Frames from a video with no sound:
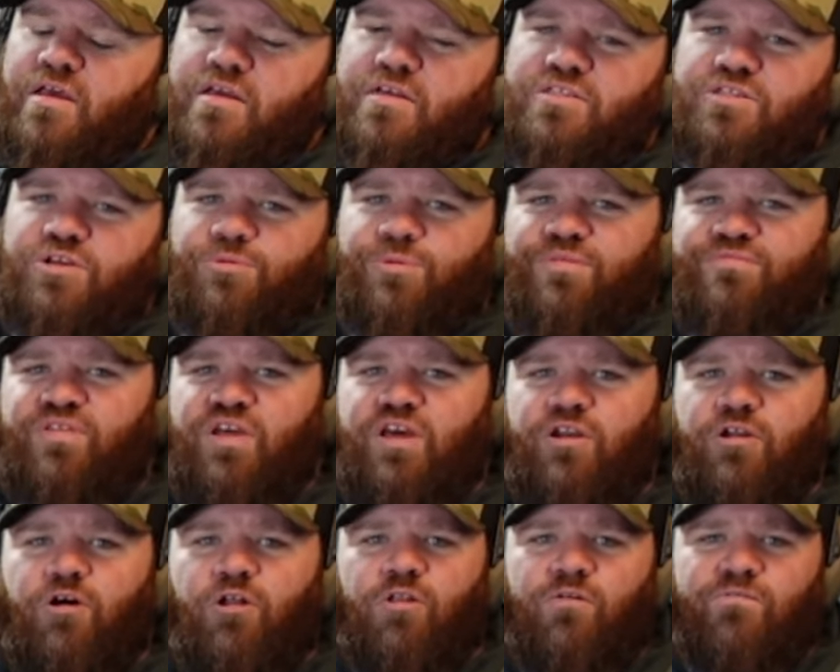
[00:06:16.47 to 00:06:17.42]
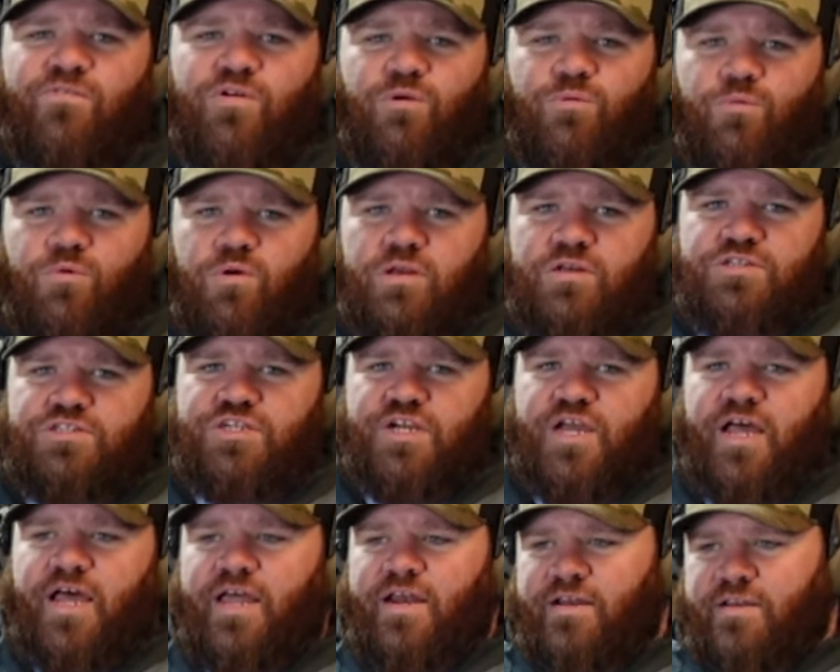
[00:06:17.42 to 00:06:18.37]
So we've done all of our
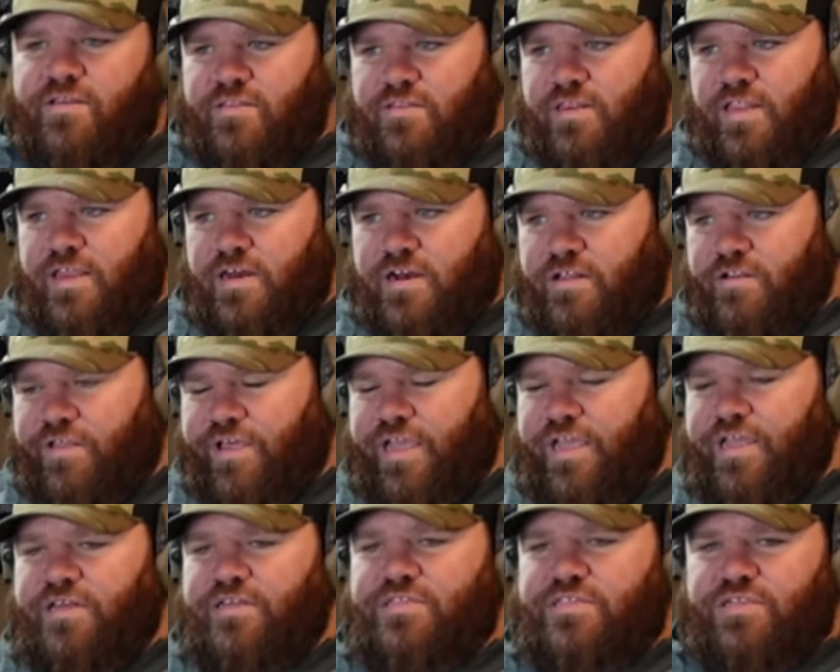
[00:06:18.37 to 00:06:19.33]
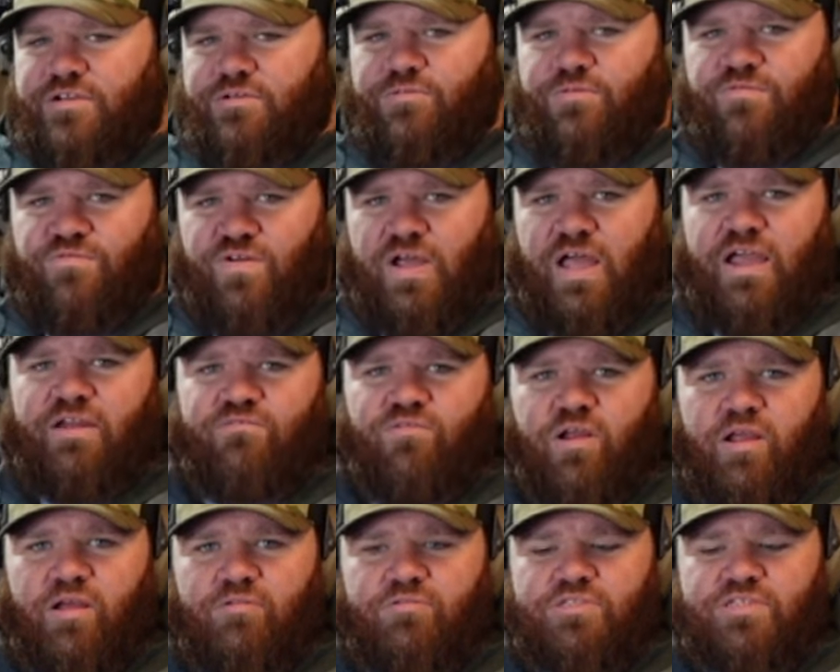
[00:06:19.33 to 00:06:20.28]
one-shot and cleans. There were five
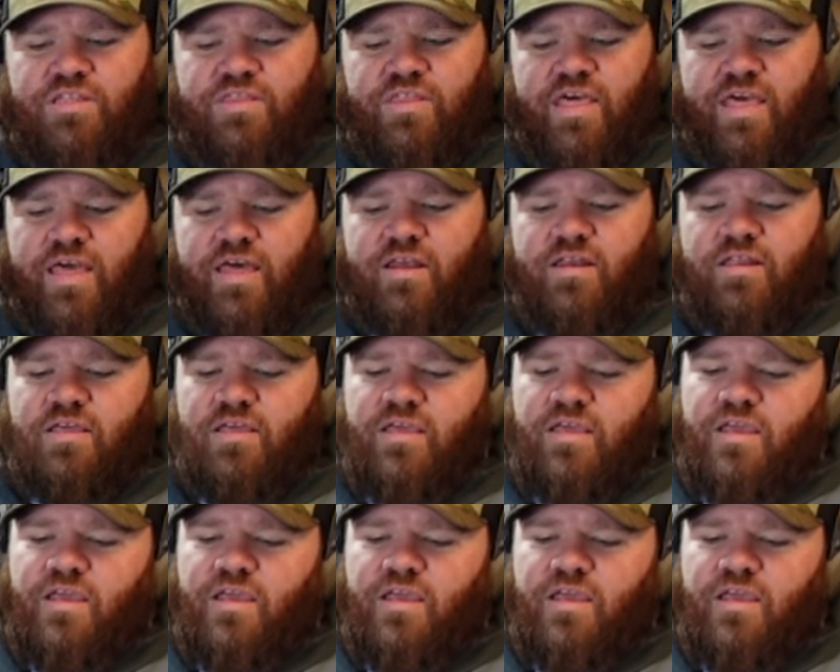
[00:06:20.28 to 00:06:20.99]
rounds of that.